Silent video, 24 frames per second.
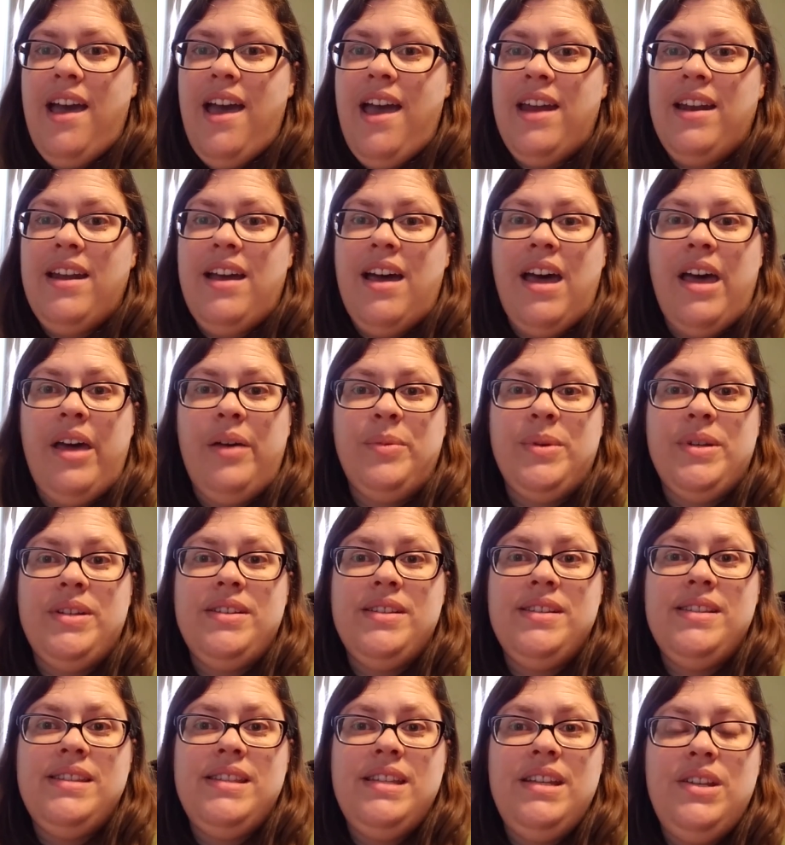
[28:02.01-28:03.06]
and I will
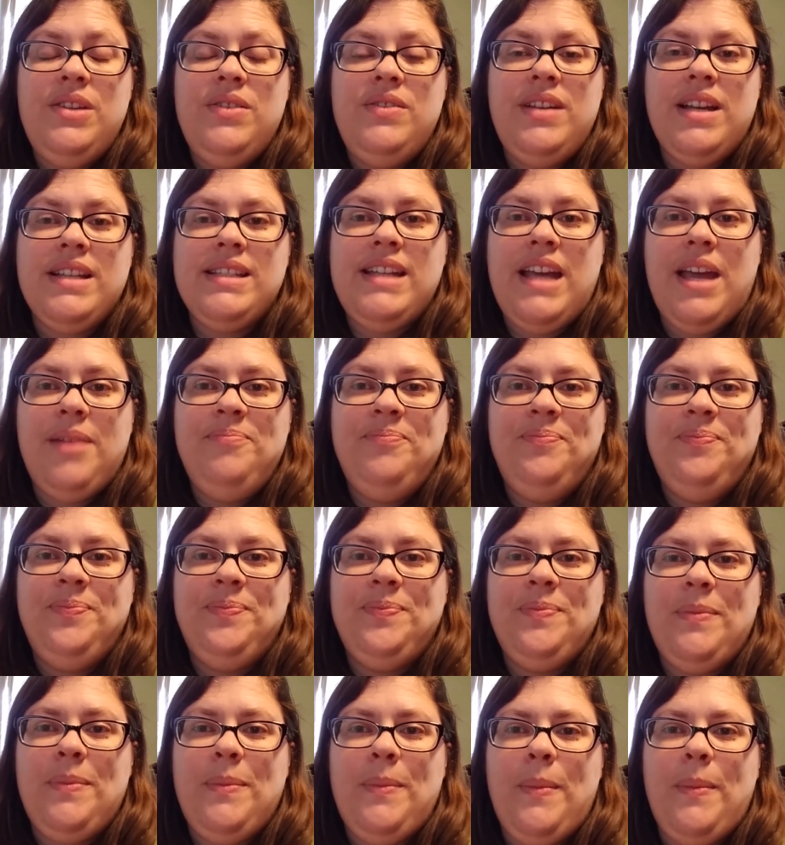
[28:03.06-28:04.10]
see you next time.
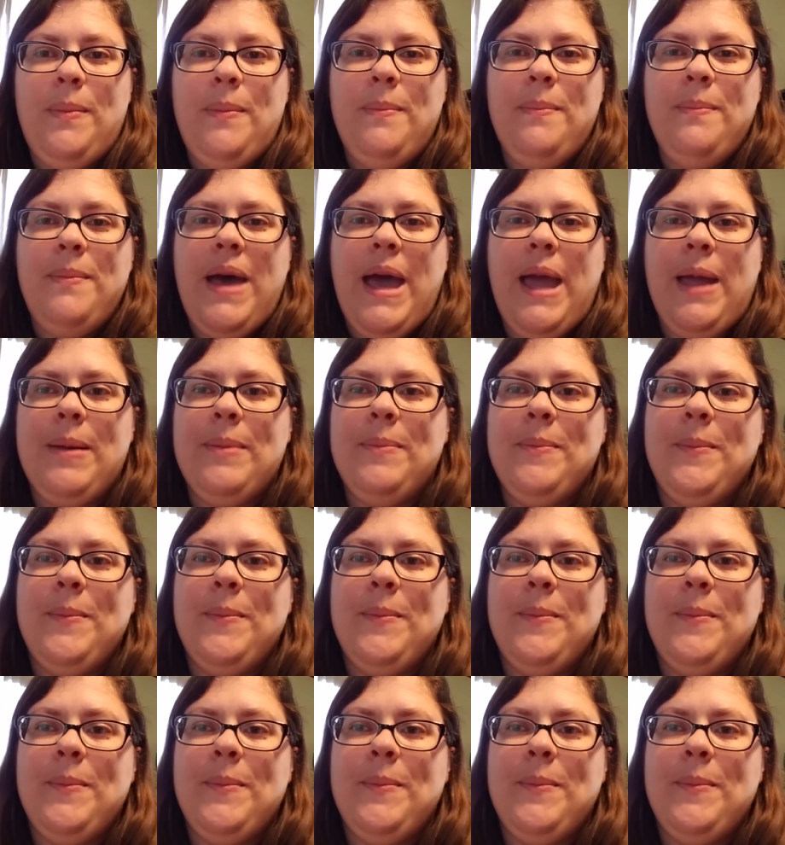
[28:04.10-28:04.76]
Bye.